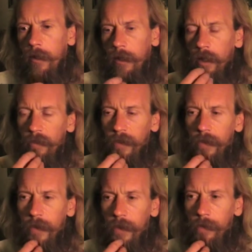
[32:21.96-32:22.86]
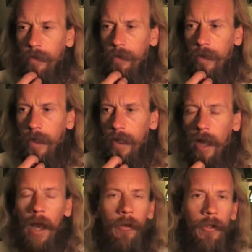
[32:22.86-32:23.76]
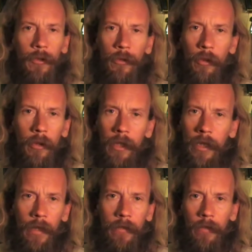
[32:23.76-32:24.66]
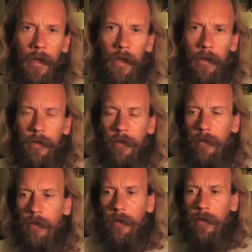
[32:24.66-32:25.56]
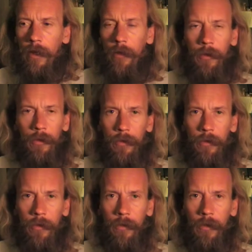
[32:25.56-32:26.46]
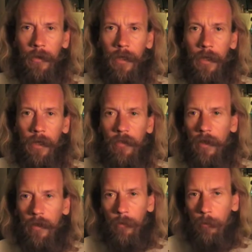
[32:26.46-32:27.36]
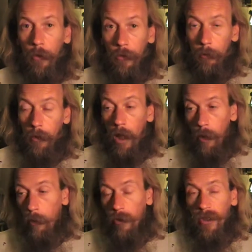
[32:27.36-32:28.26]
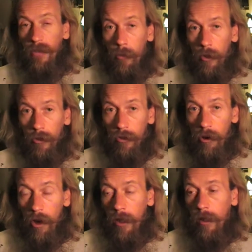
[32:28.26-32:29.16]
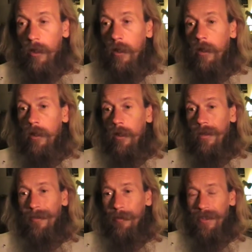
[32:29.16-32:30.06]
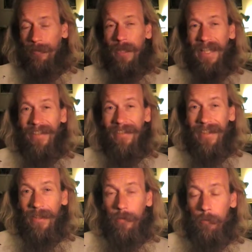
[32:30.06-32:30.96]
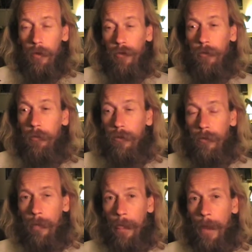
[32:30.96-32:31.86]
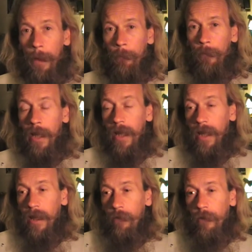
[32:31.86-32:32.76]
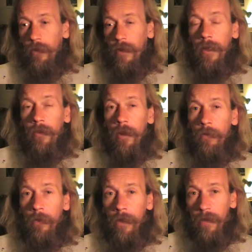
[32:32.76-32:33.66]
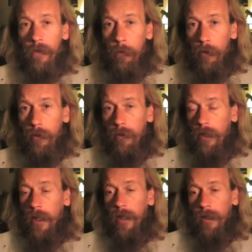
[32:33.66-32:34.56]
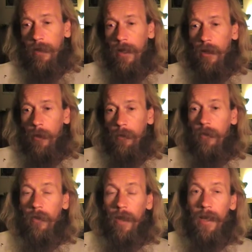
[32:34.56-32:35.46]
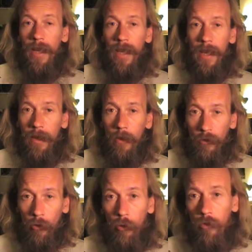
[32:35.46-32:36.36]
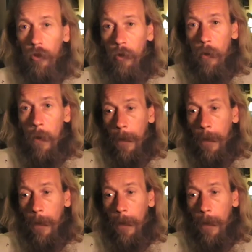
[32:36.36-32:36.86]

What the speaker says: Love itself. How could you talk against that? How could you? Is it even possible? I wouldn't even want to try. But is it even possible? If a sin is unforgivable, then I would say it's also